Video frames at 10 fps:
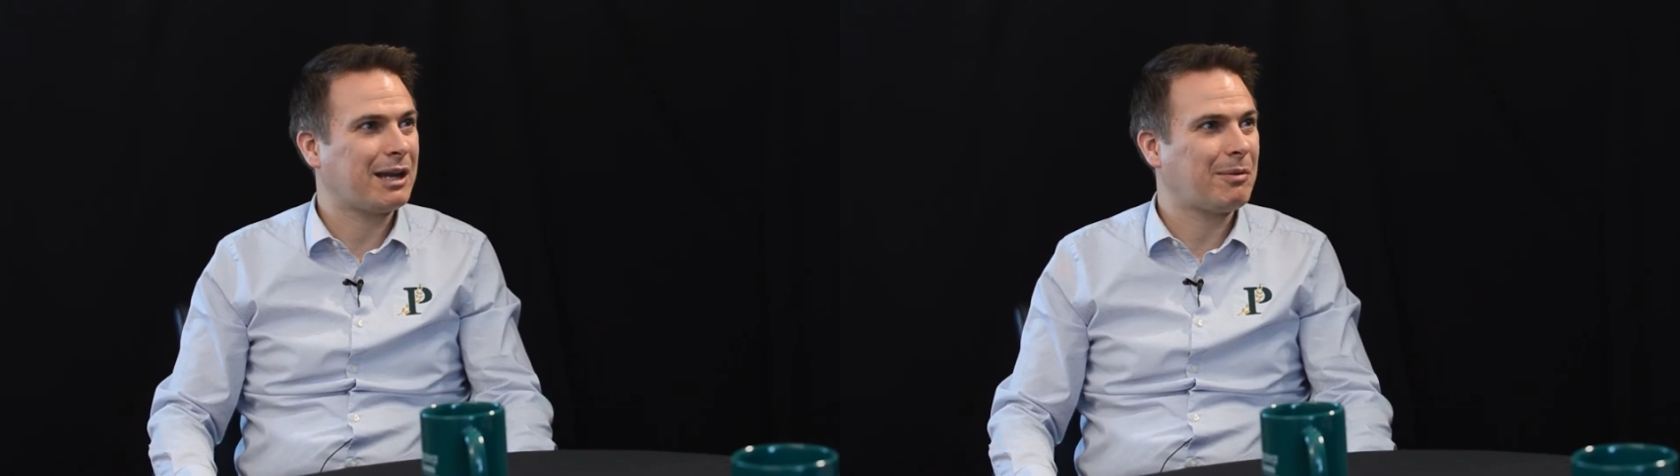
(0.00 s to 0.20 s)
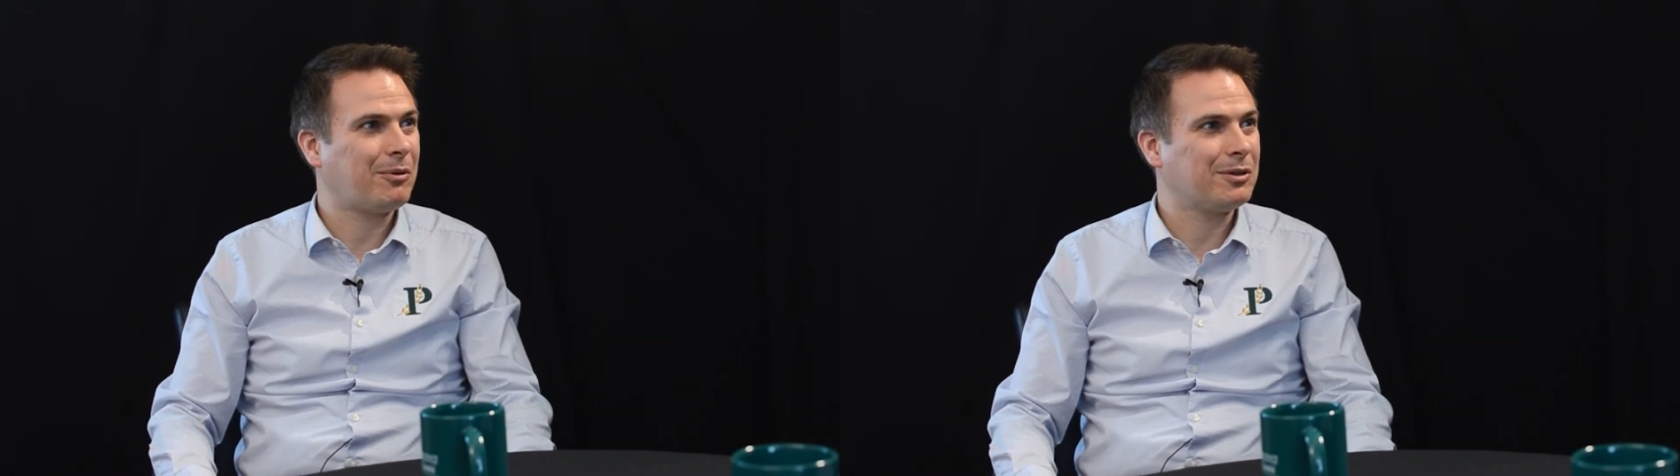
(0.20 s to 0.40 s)

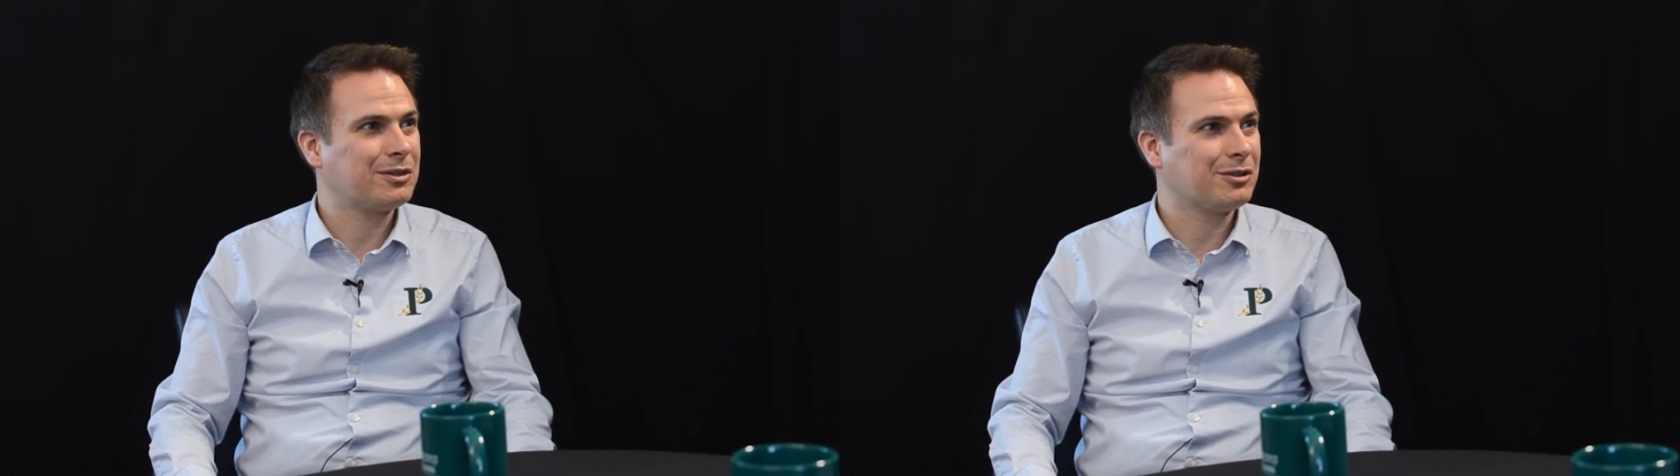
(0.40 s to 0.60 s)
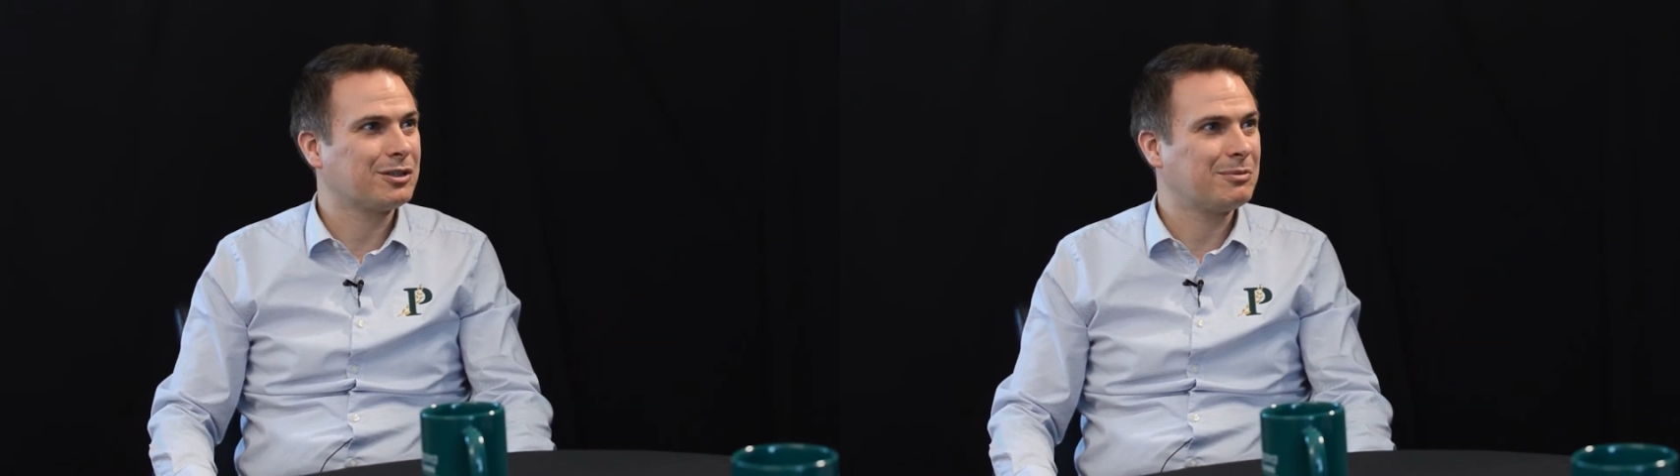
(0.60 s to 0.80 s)
about with
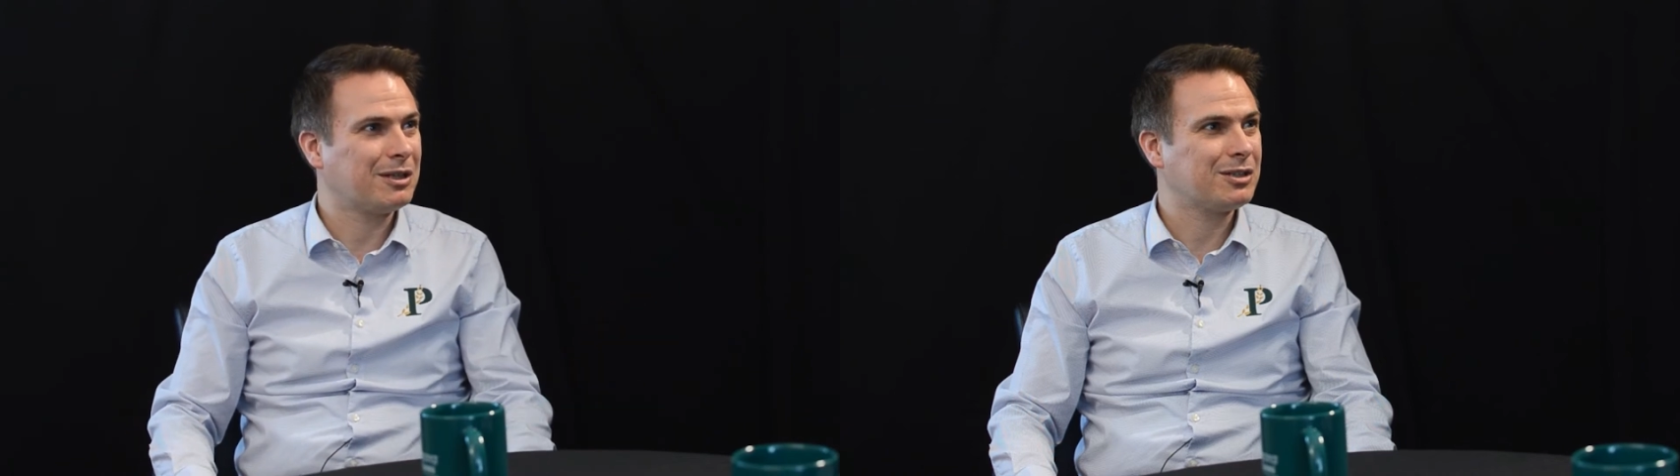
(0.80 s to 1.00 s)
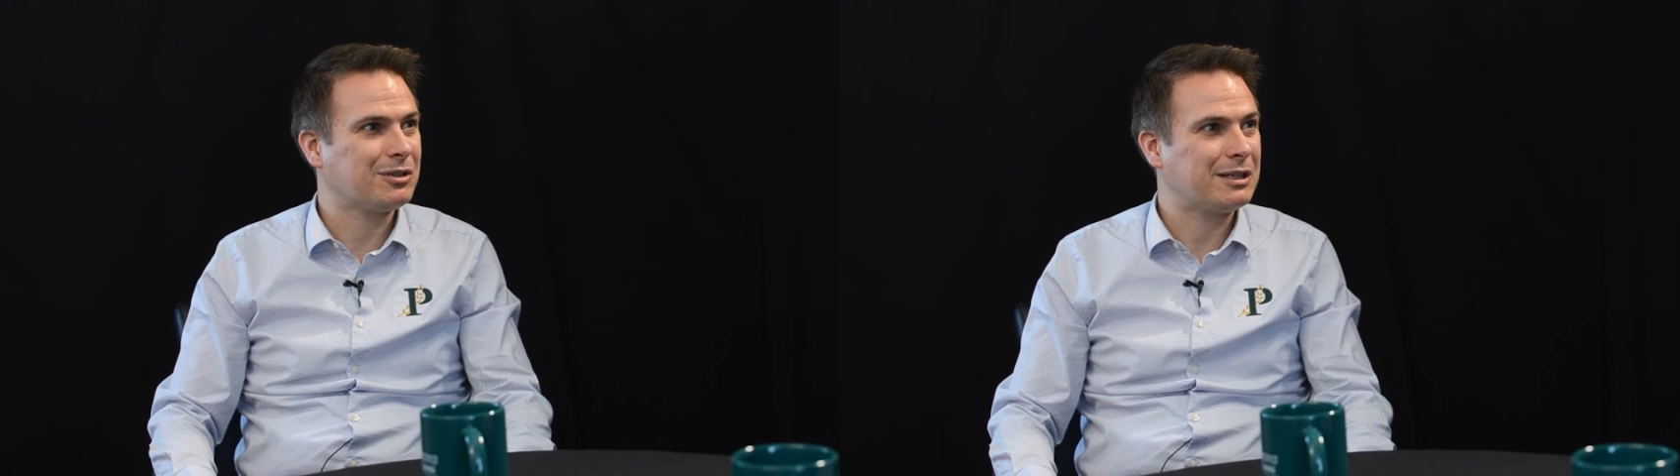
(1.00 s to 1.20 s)
church
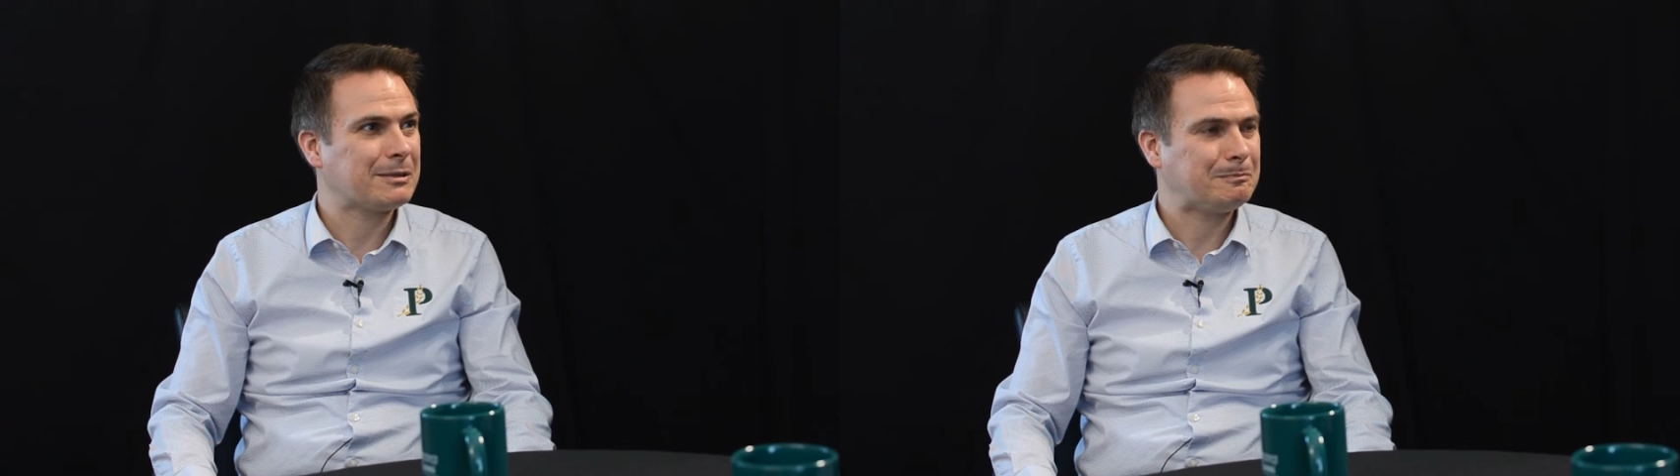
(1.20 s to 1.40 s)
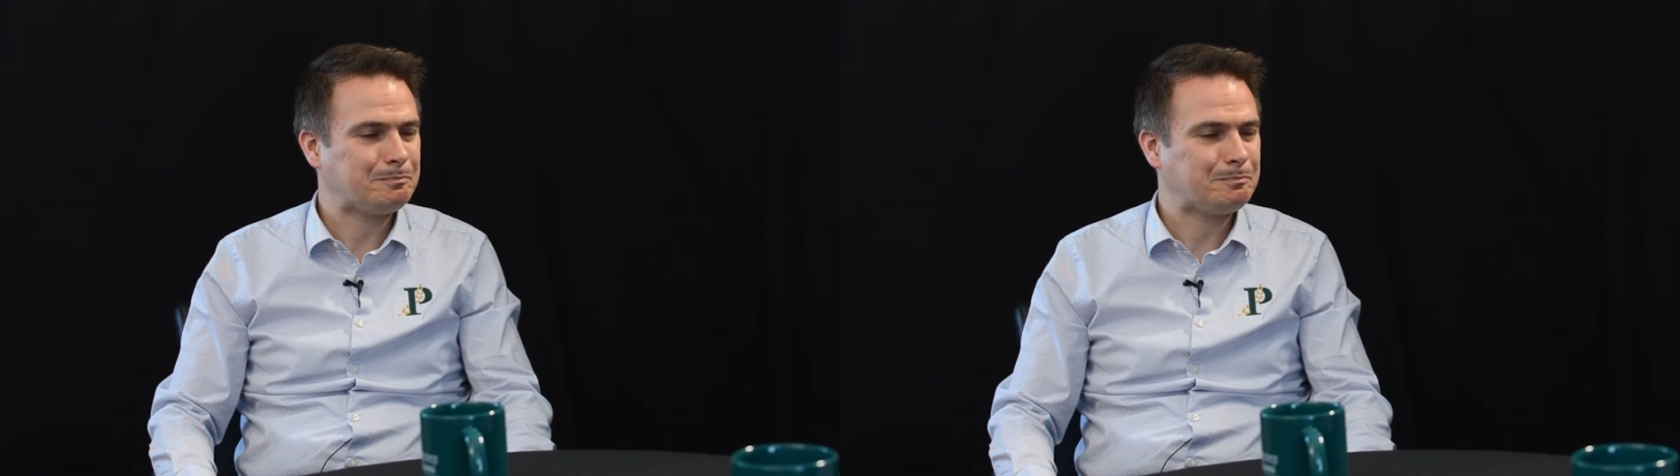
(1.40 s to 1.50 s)
ministries.